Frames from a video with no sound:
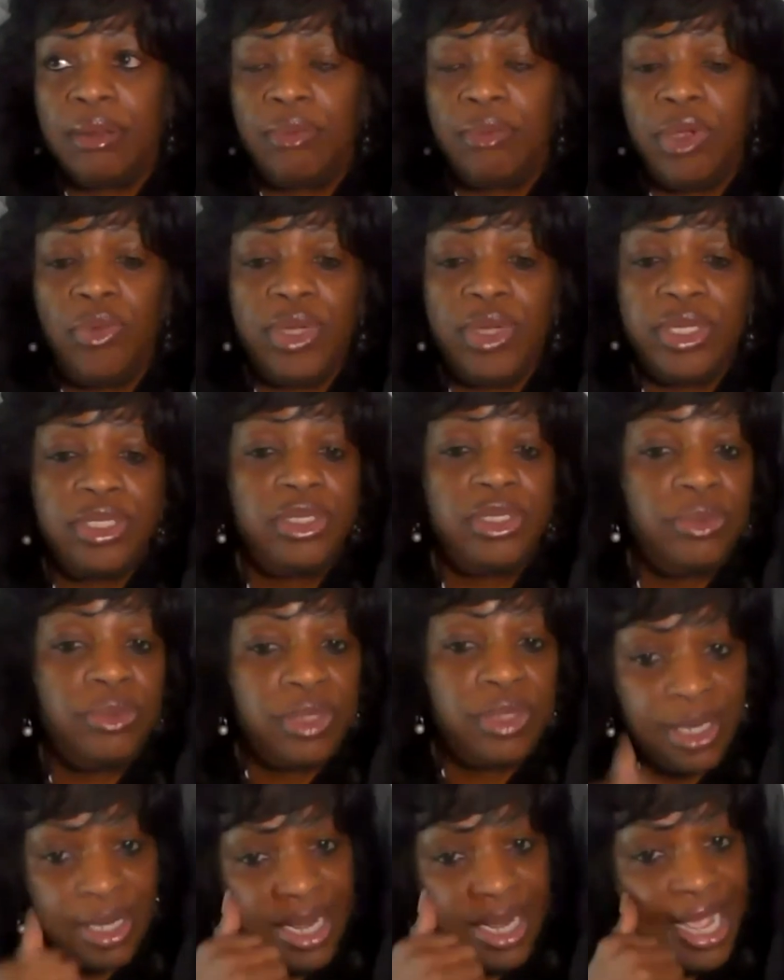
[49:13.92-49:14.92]
We went to
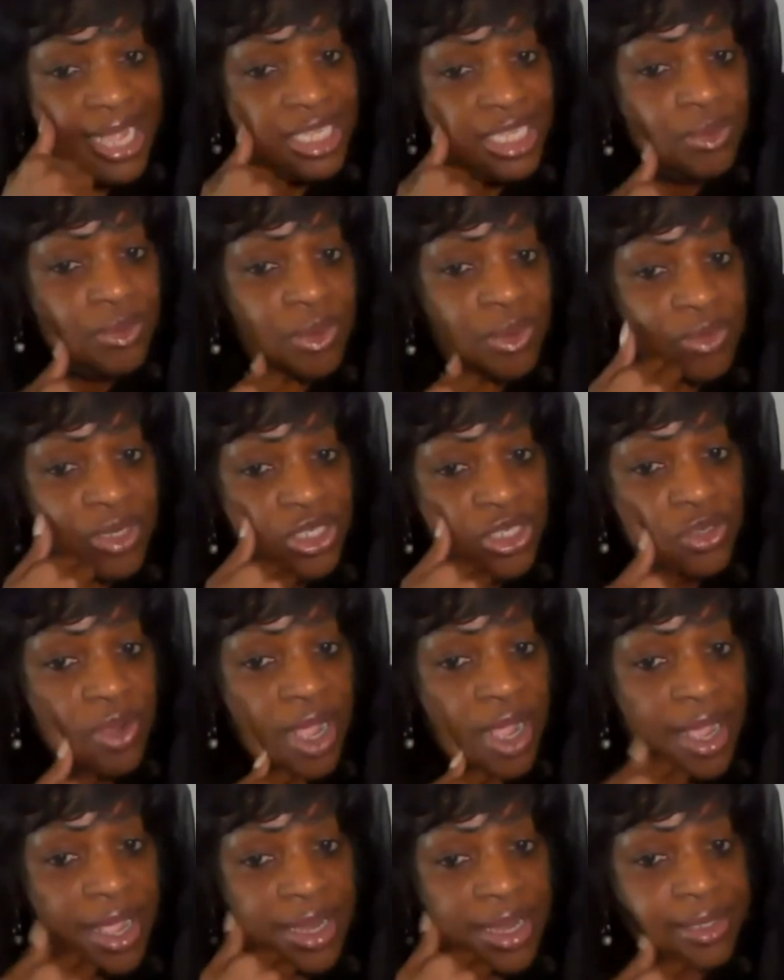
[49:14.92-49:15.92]
the last one we
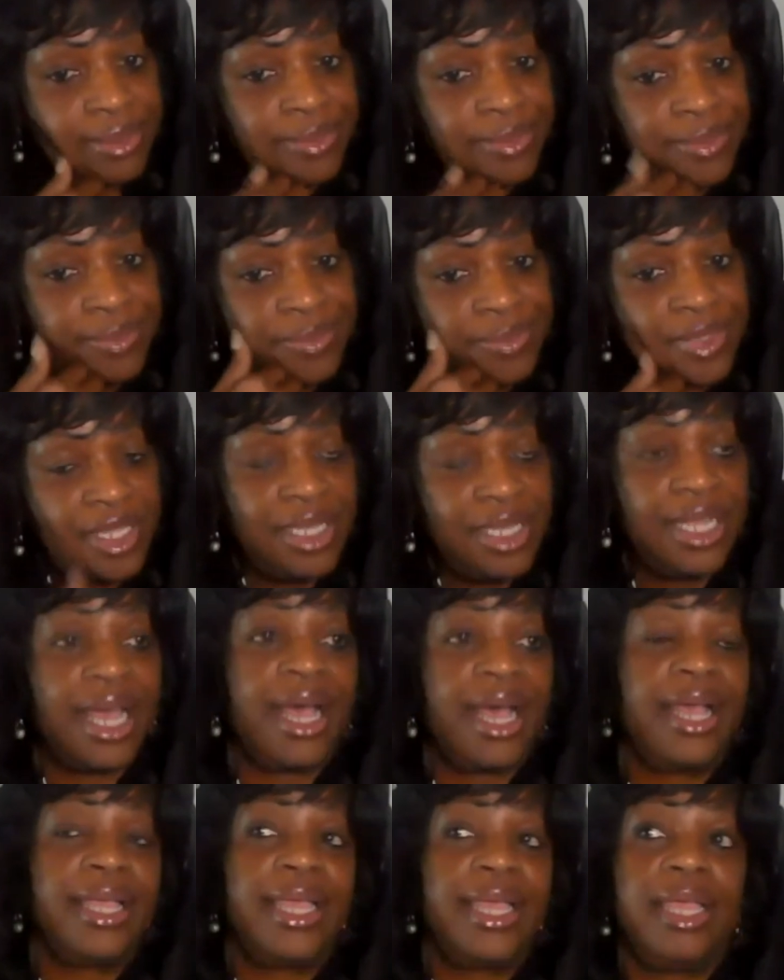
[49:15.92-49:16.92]
tried, the
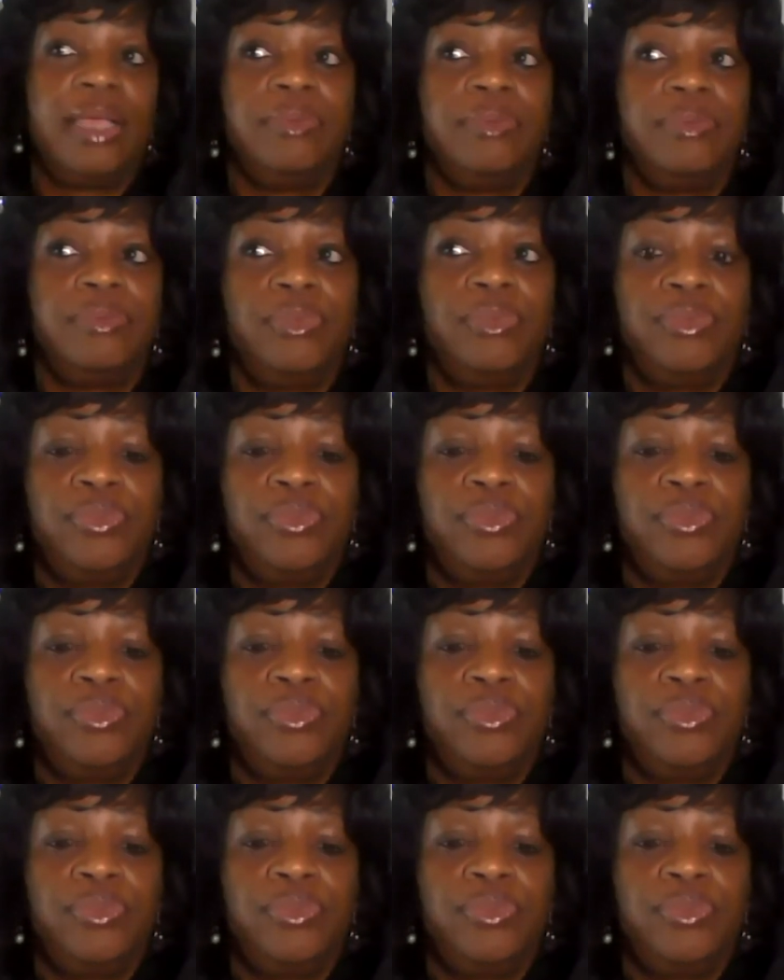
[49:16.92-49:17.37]
guy came.